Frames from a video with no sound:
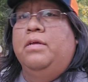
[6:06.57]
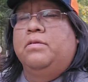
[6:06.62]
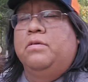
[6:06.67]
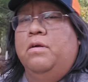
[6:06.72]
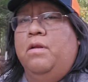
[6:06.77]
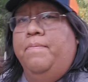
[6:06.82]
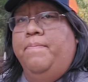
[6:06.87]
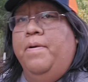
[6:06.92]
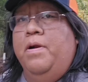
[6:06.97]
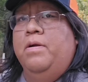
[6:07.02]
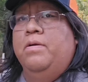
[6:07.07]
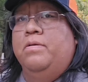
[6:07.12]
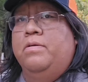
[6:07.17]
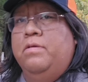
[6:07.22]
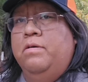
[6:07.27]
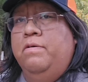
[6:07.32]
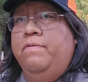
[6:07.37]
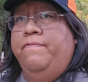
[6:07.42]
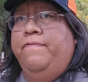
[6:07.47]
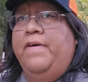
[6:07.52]
It's going to burn
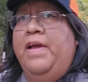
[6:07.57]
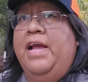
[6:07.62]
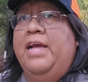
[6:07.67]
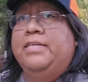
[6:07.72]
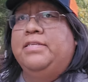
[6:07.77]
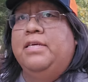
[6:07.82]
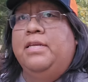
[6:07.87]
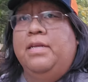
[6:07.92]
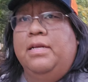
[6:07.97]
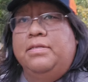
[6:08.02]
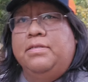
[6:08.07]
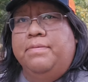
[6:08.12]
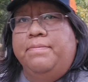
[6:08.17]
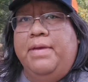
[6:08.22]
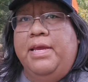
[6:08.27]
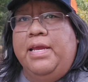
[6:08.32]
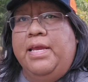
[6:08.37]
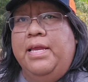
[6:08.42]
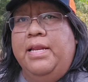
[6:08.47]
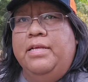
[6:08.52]
too fast and doesn't
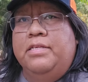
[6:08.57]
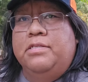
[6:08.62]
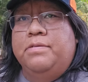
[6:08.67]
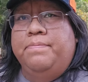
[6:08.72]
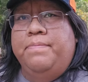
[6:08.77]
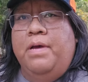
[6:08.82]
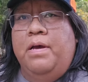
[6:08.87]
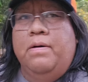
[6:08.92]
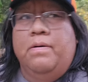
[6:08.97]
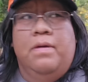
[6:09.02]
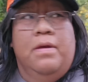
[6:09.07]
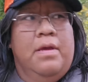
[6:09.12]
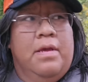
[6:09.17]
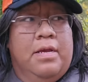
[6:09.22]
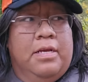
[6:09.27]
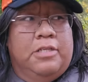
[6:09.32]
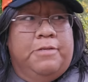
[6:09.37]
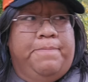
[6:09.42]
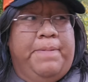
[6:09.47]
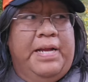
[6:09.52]
make any smoke,
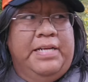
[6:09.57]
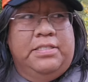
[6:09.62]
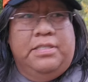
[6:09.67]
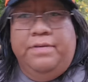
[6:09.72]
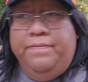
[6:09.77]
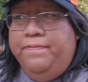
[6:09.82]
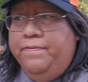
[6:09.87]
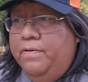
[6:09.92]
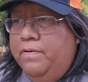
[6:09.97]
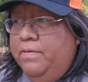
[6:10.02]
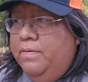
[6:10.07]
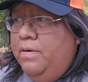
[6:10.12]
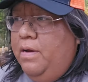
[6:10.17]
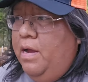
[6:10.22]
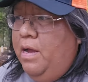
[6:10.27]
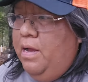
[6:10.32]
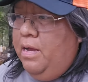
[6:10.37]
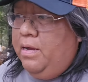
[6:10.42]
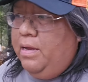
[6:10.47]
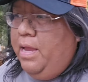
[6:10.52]
especially
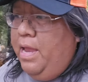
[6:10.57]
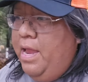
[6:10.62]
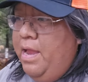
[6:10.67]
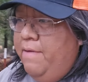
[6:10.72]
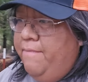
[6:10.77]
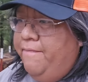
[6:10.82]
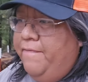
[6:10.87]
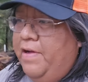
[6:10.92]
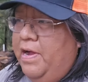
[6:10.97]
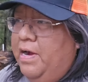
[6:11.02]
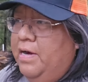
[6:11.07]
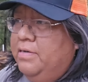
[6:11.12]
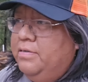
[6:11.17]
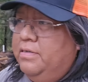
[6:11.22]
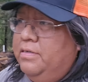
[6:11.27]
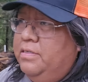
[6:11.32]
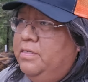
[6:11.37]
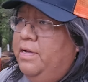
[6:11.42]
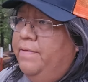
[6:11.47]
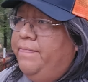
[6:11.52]
for campfires
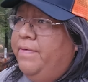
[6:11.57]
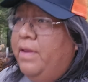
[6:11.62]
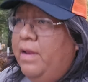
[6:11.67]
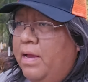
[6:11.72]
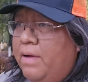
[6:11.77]
and stuff.